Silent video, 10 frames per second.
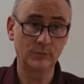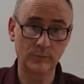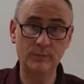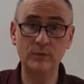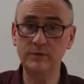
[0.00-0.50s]

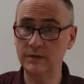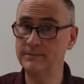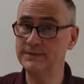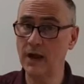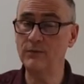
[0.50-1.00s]
rebuked
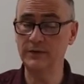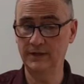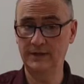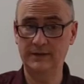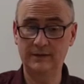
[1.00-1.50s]
him
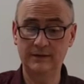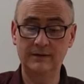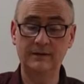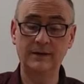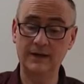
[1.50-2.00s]
soundly.
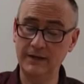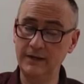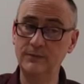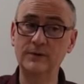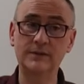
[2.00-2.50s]
And
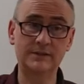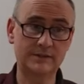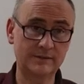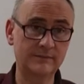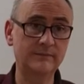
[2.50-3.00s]
he
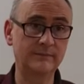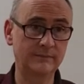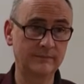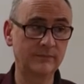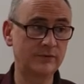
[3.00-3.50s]
was
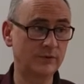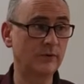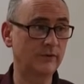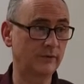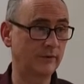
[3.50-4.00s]

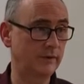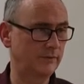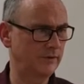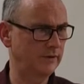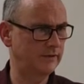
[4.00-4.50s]
restored through it.
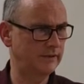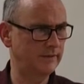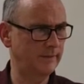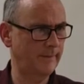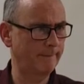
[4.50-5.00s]
Were you going to say
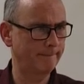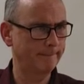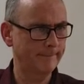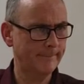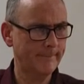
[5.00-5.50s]
that? I think a
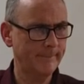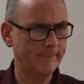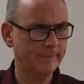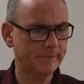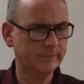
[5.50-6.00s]
wise
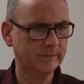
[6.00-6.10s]
man loves